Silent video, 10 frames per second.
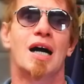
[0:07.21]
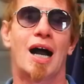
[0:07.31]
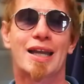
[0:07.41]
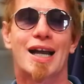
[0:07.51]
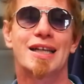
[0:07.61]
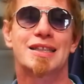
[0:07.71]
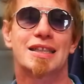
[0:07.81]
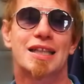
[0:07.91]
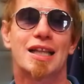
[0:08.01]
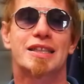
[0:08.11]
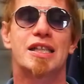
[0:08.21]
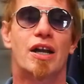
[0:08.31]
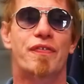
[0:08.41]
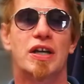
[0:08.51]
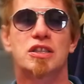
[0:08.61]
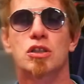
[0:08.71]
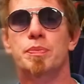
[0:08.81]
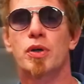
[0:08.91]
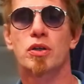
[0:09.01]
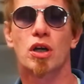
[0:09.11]
Hi guys, it's Alex here at
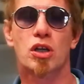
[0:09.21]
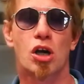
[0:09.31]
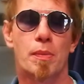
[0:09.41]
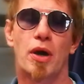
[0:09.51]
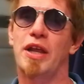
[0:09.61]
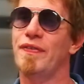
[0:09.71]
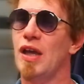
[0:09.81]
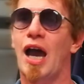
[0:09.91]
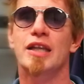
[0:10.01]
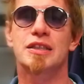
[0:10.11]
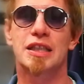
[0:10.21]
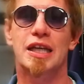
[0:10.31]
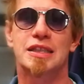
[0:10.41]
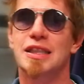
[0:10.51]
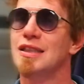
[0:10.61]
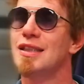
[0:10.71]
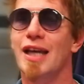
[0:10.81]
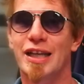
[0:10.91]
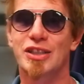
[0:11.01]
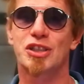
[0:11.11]
Fightstorepro.com, and if you hadn't guessed it,
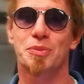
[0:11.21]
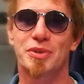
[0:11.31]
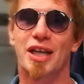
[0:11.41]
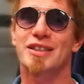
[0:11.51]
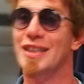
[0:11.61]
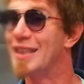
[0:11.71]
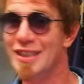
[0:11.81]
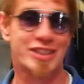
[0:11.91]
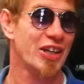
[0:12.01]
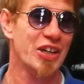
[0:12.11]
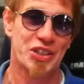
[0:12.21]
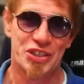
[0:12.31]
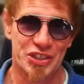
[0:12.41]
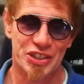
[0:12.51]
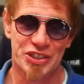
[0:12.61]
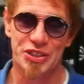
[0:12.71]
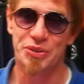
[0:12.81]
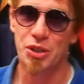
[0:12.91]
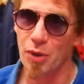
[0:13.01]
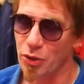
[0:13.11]
today's subject is Jiu-Jitsu
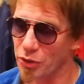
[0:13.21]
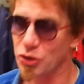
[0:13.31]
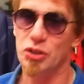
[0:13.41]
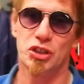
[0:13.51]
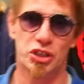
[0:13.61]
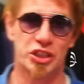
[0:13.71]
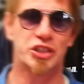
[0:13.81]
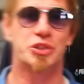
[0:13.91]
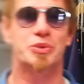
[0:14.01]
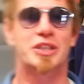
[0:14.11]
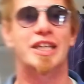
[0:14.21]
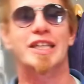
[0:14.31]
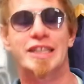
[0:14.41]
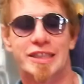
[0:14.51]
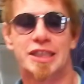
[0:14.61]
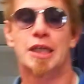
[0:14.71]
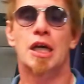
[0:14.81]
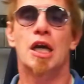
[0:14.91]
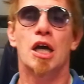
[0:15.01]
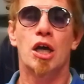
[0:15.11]
Kimonos or Jiu-Jitsu Gis.
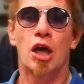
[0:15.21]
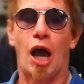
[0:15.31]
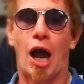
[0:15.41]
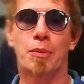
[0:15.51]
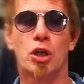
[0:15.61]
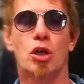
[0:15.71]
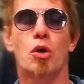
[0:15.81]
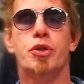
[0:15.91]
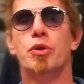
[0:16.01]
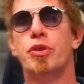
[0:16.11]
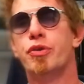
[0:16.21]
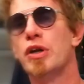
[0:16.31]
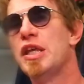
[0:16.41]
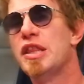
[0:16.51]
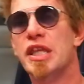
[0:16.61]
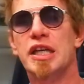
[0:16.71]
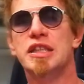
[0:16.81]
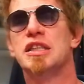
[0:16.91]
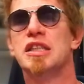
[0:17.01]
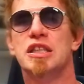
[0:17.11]
I'm going to go through three
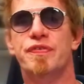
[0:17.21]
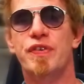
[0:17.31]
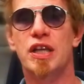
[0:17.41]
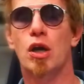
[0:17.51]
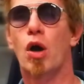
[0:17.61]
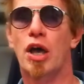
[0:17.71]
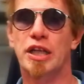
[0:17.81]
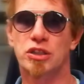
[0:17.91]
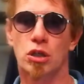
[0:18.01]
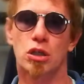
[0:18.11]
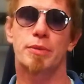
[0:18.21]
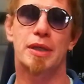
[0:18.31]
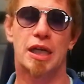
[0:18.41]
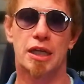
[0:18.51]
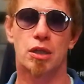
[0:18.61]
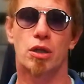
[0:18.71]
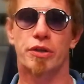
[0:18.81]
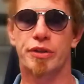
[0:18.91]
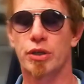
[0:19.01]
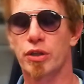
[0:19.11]
things in this video, and it's not going to be like a lot
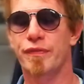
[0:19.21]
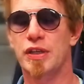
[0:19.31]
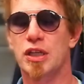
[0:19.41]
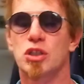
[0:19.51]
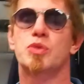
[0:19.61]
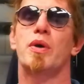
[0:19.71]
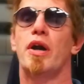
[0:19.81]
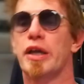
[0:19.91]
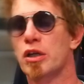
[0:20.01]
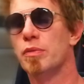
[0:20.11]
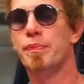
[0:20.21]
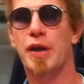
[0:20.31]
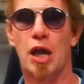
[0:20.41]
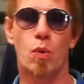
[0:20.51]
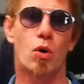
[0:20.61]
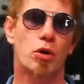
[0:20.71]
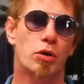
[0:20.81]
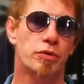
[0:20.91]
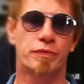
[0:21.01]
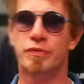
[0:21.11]
of the other videos where I compare one